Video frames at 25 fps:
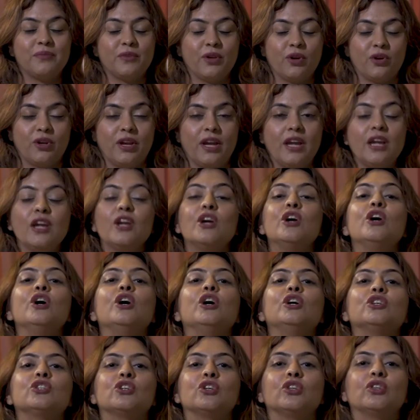Okay,
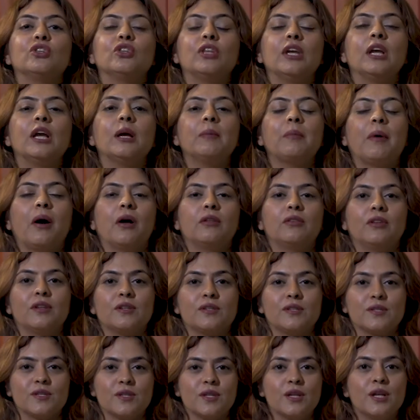so think about
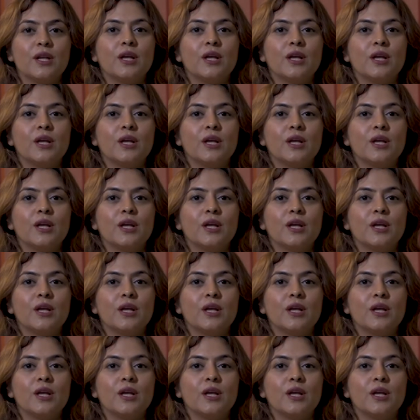this.